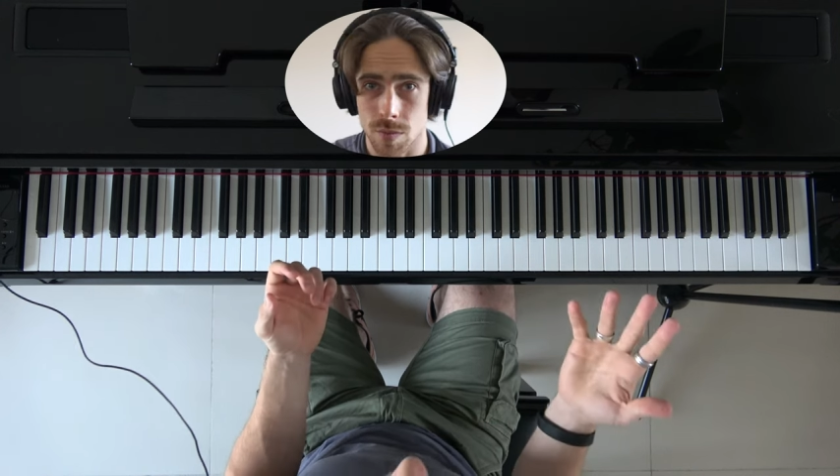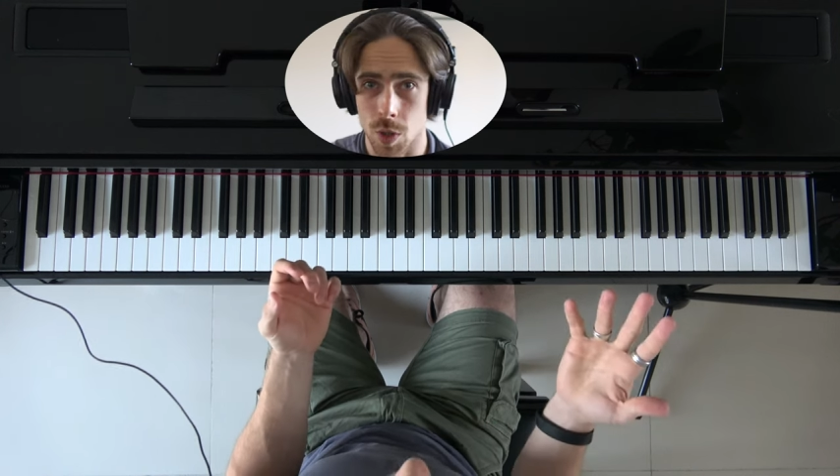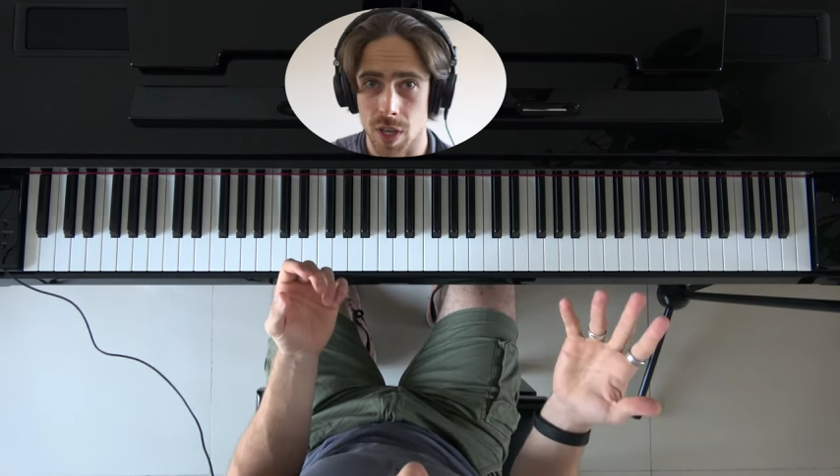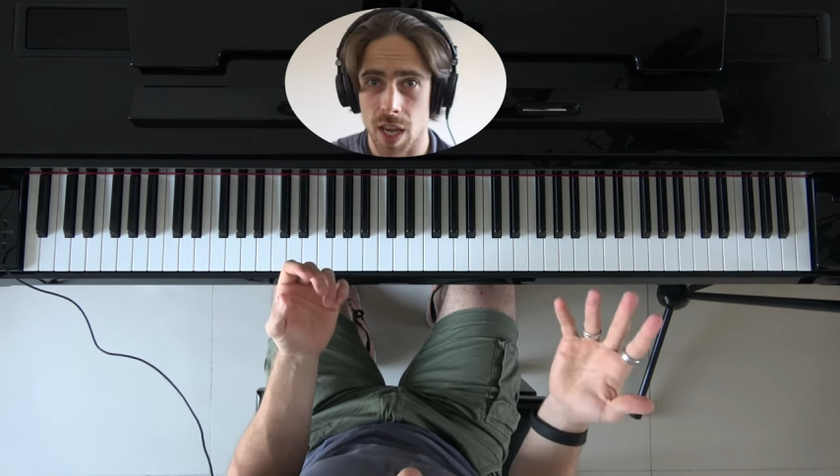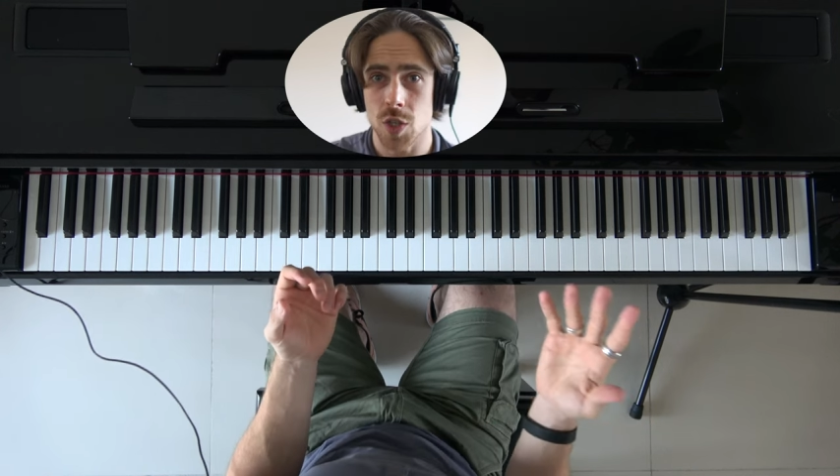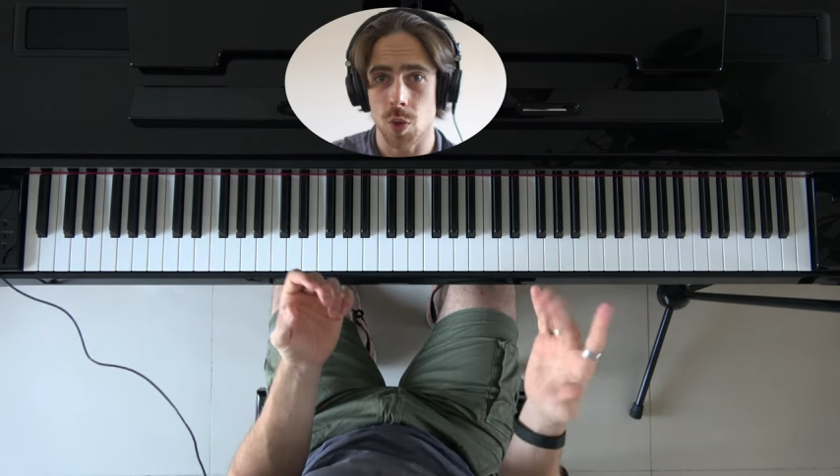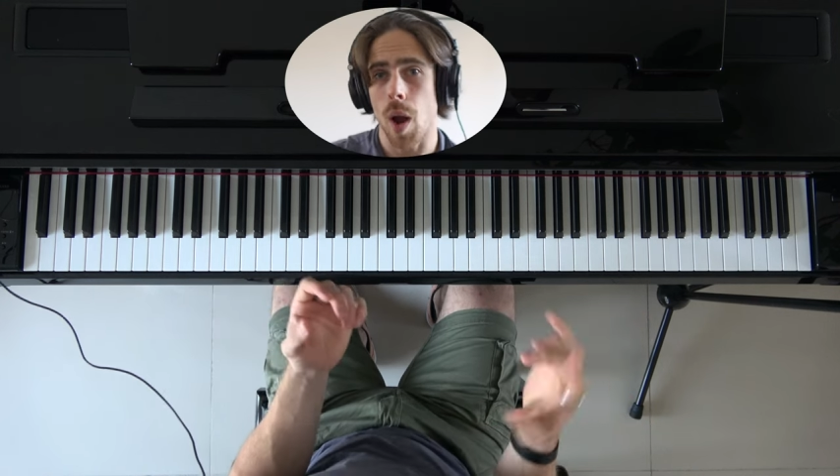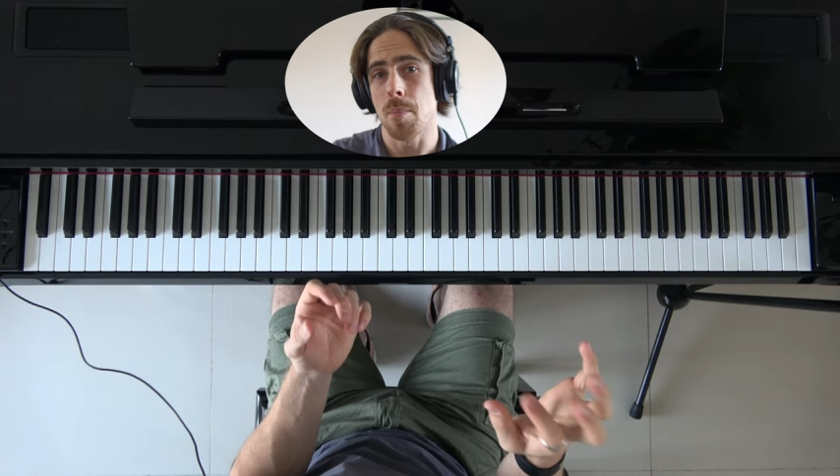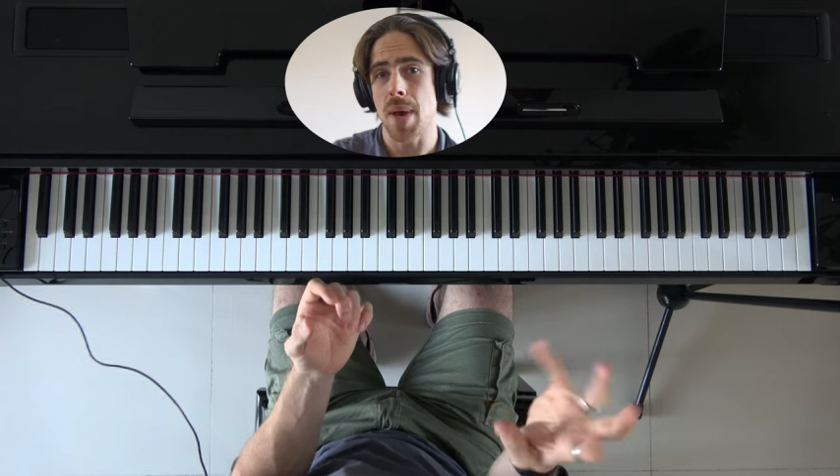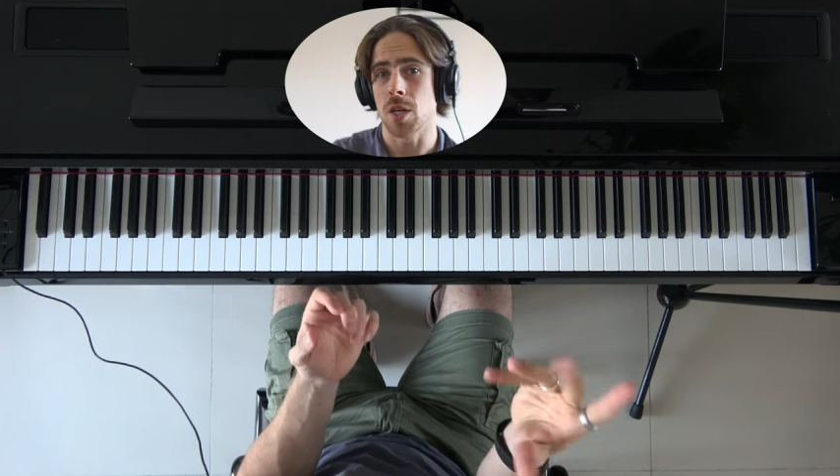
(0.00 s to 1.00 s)
Okay, so
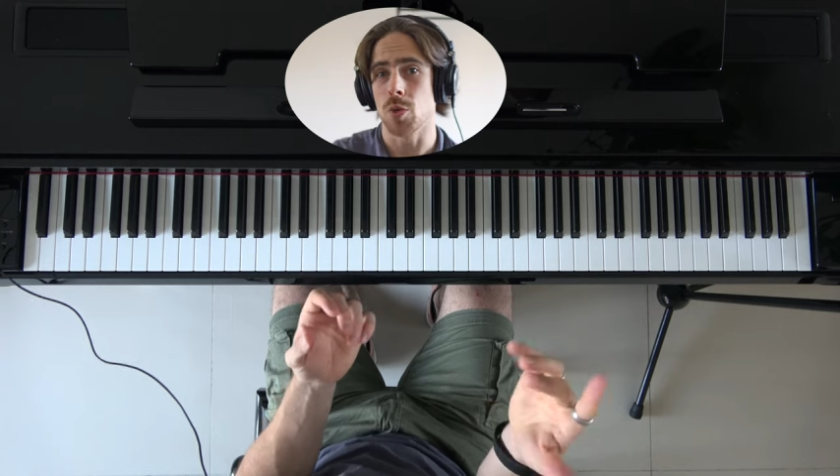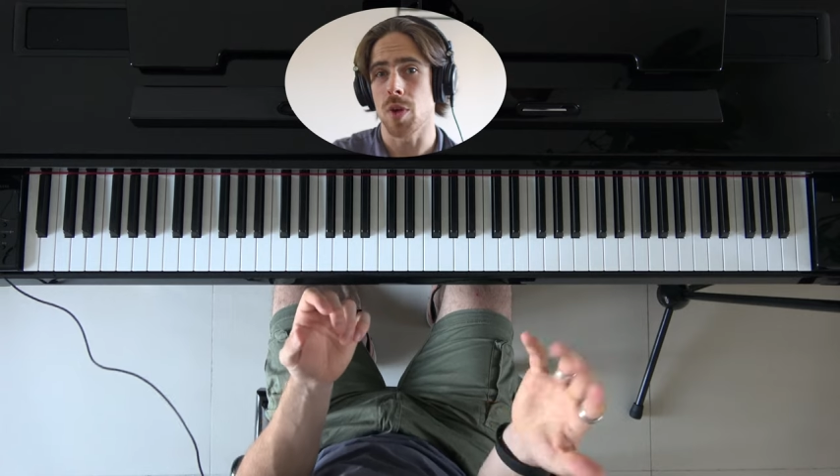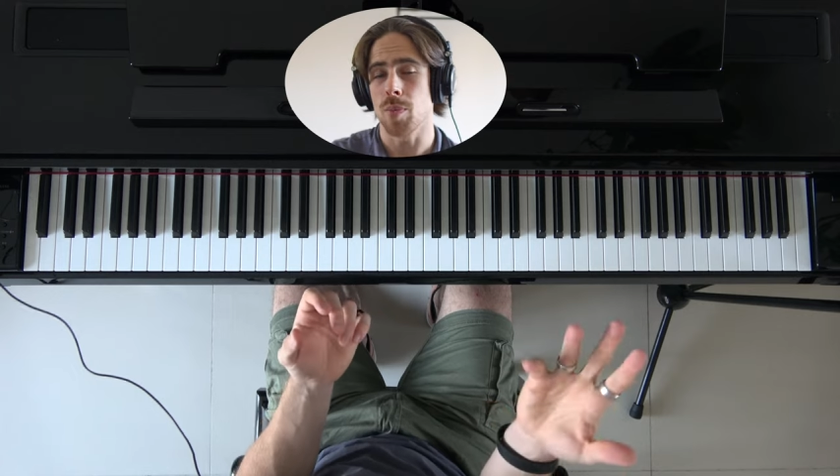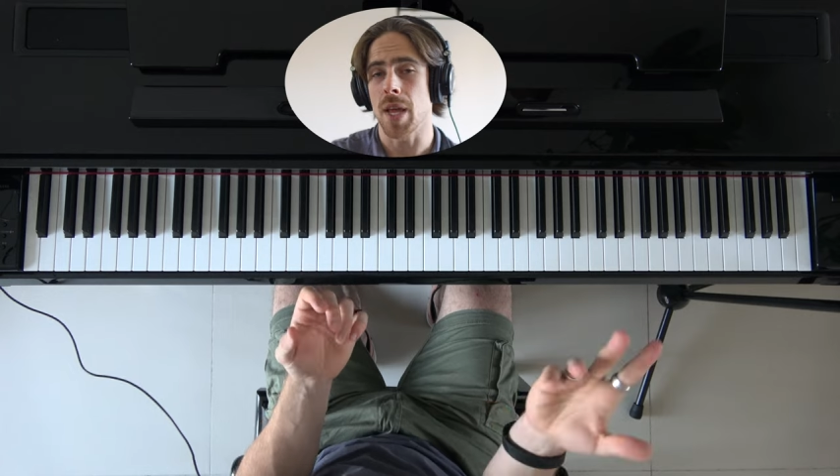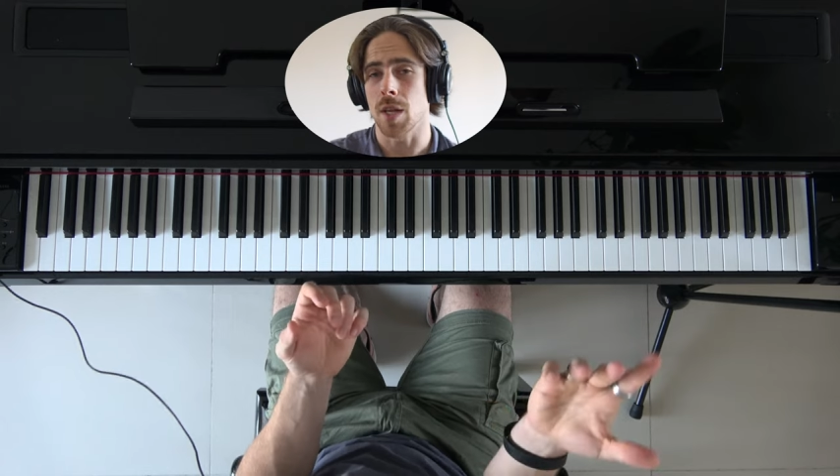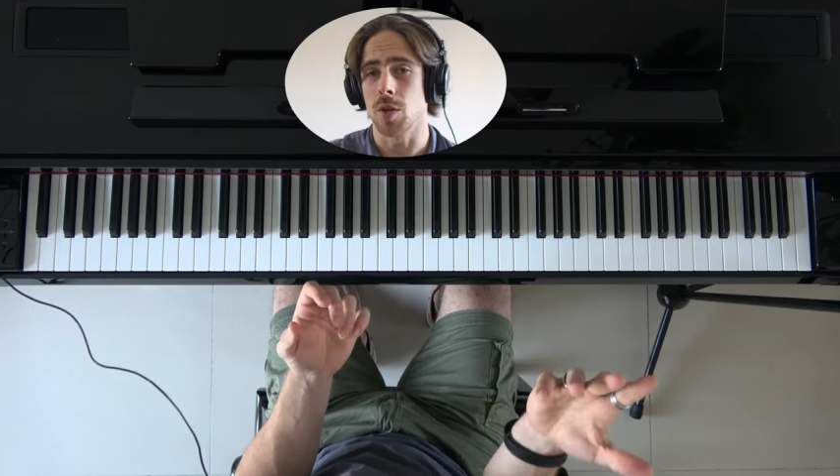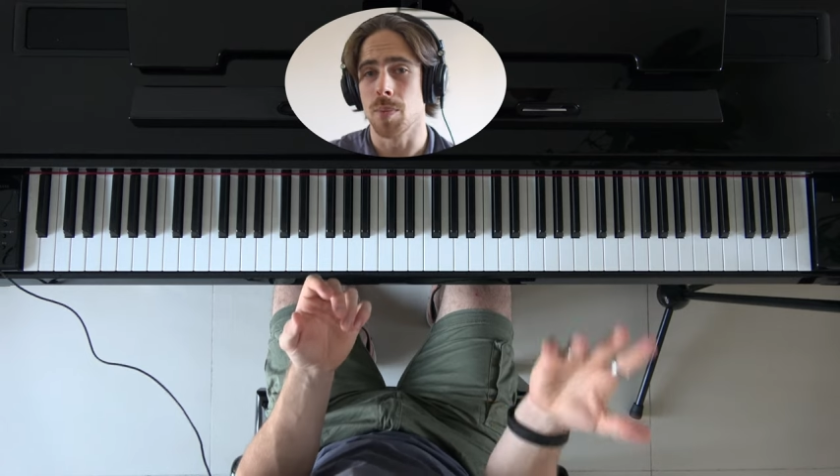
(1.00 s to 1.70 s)
I'm better with playing